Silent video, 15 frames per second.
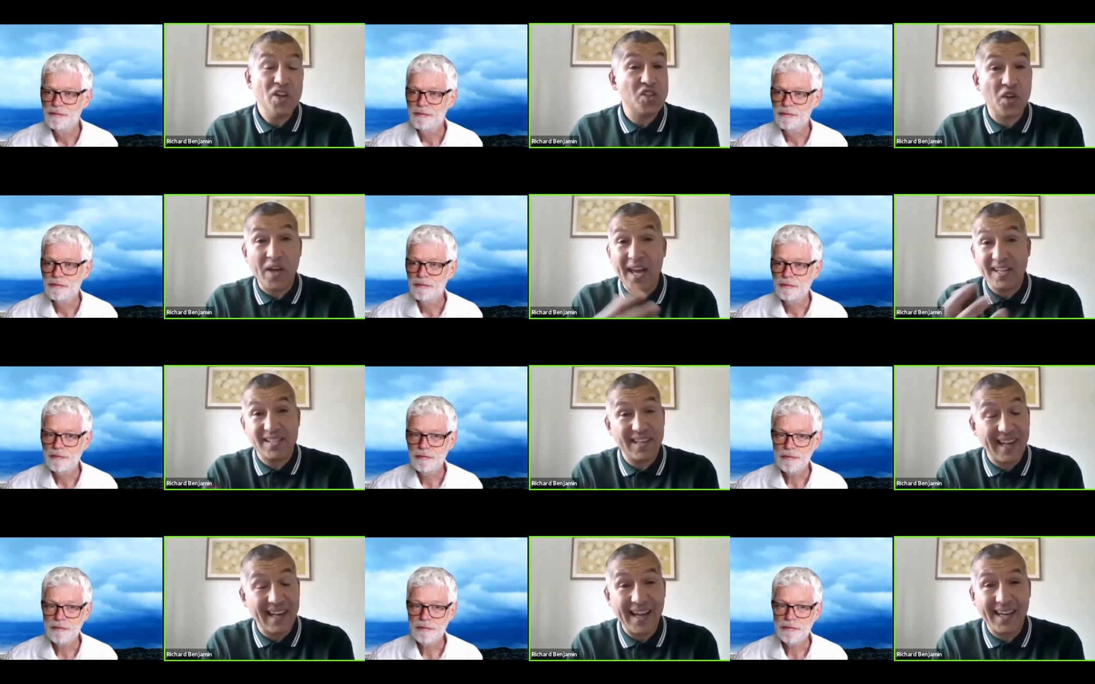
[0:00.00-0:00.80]
Speaker 1: So
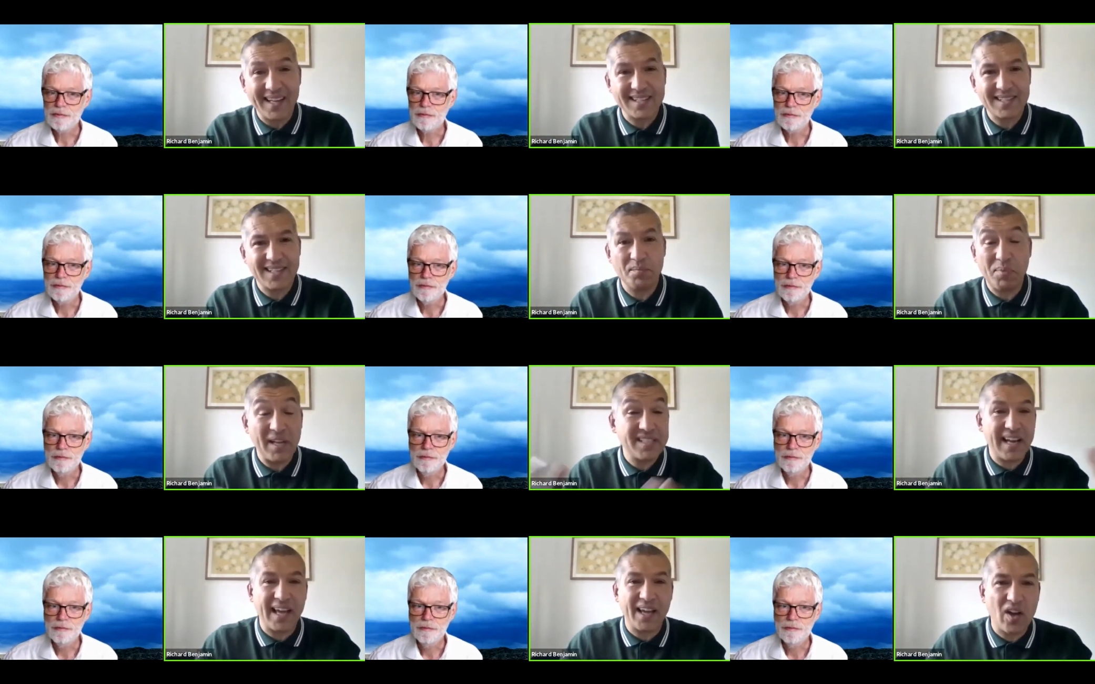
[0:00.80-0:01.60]
yes, Lancaster,
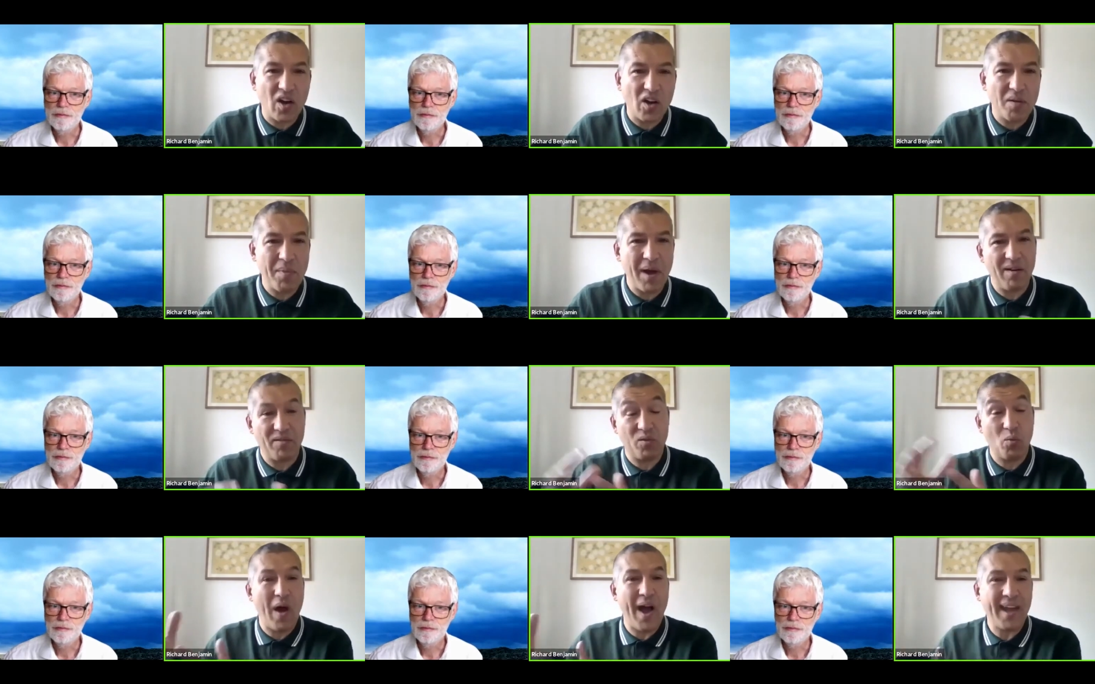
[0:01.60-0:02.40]
places like
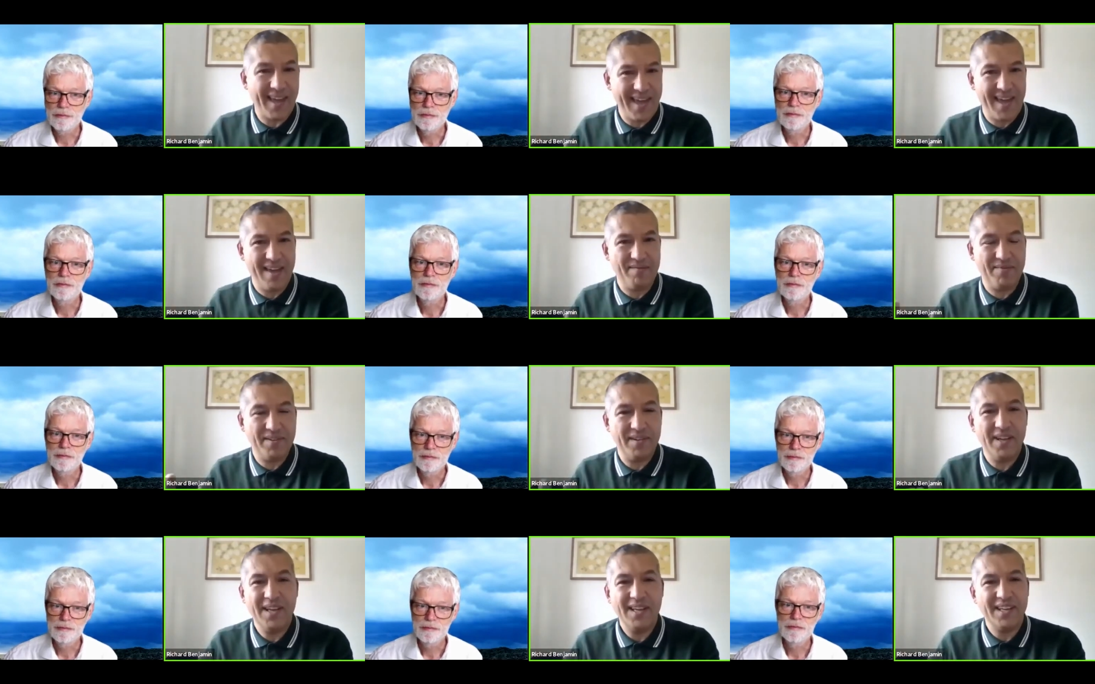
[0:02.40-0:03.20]
Cockermouth, Whitehaven.